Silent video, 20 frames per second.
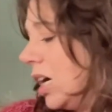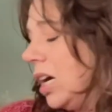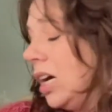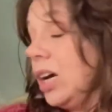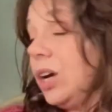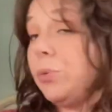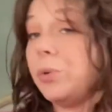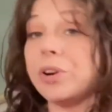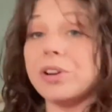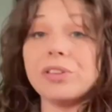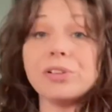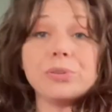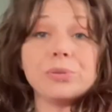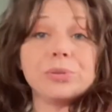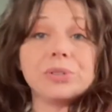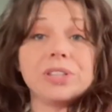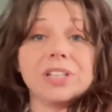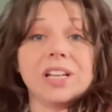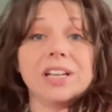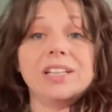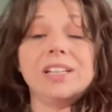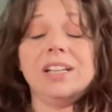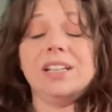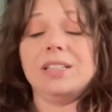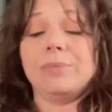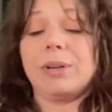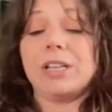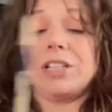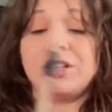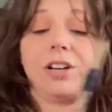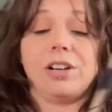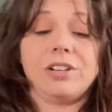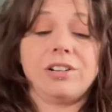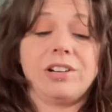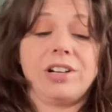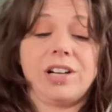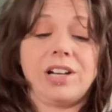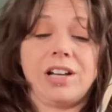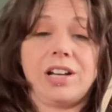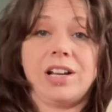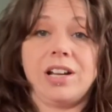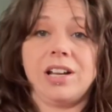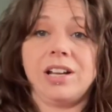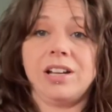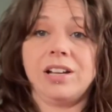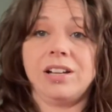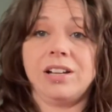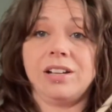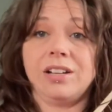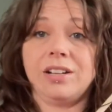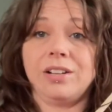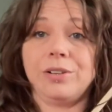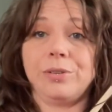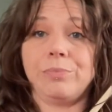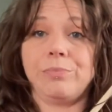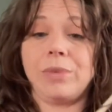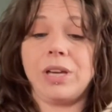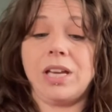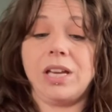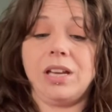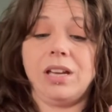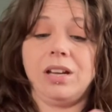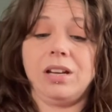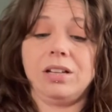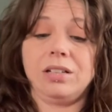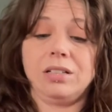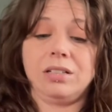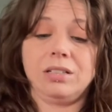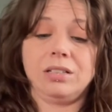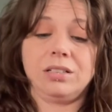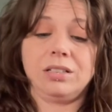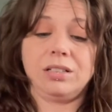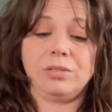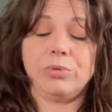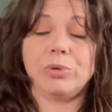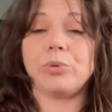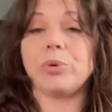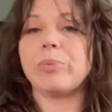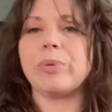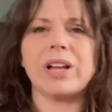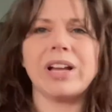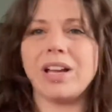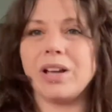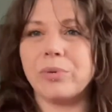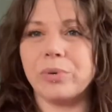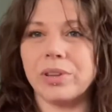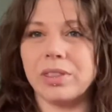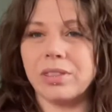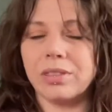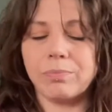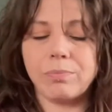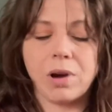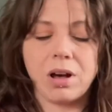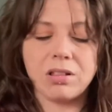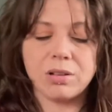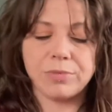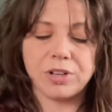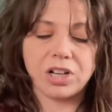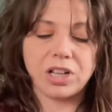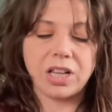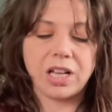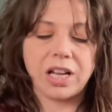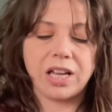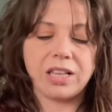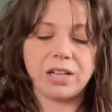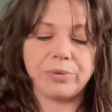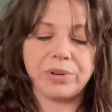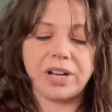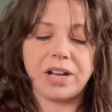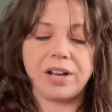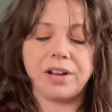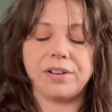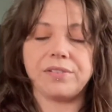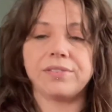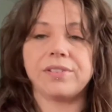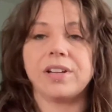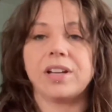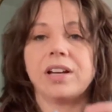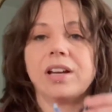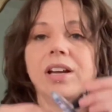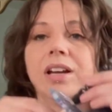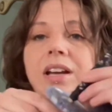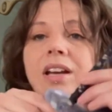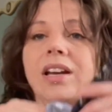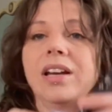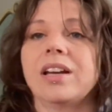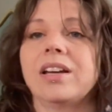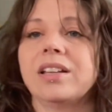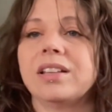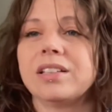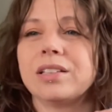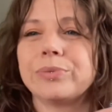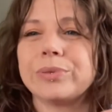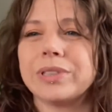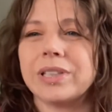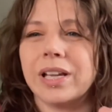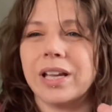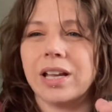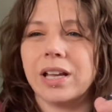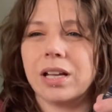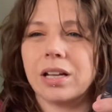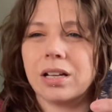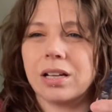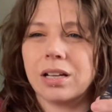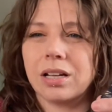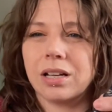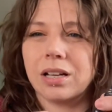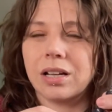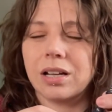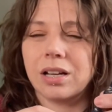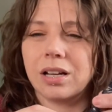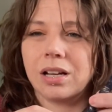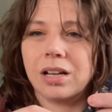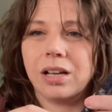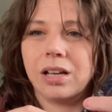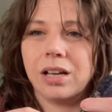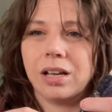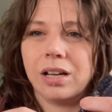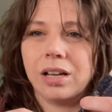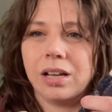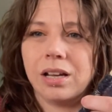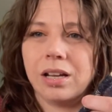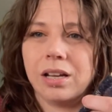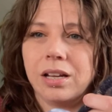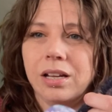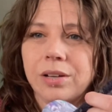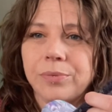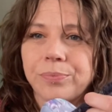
One other cool thing I did is my daughter and I made, where we're playing with polymer clay that we have, and this was like a